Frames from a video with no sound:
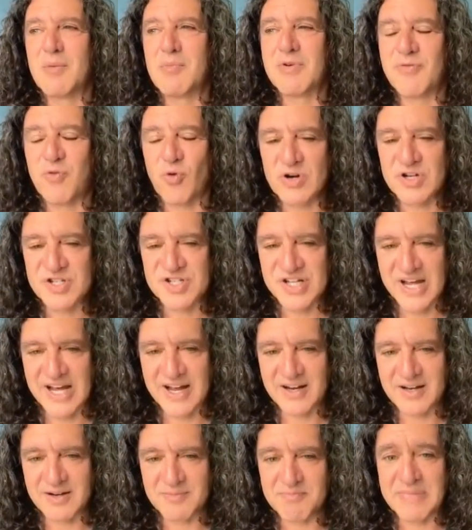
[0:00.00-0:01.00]
before
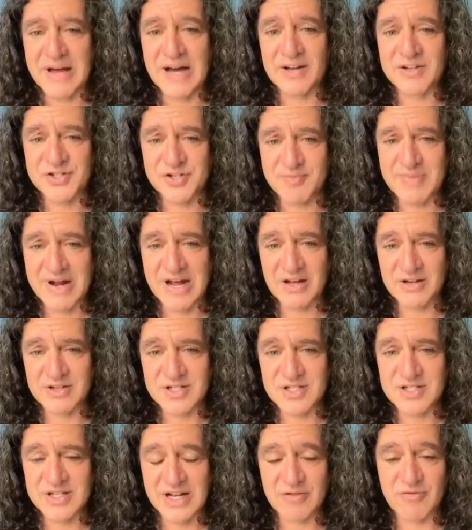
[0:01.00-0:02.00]
Zen, mountains are
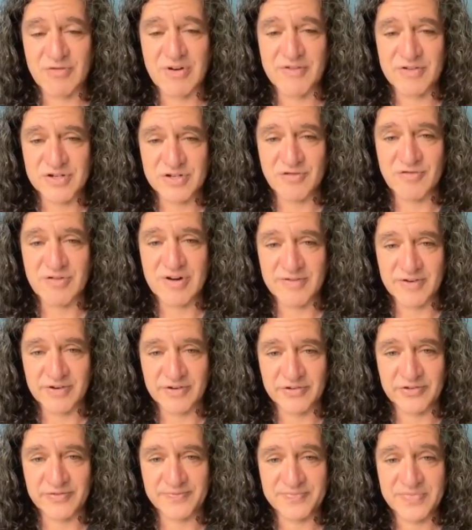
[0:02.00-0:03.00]
mountains and rivers are
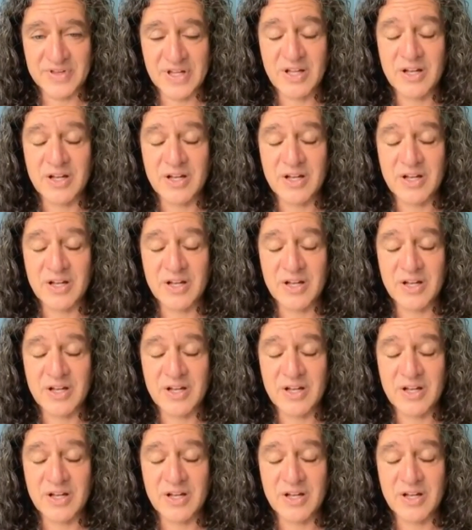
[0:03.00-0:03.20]
rivers.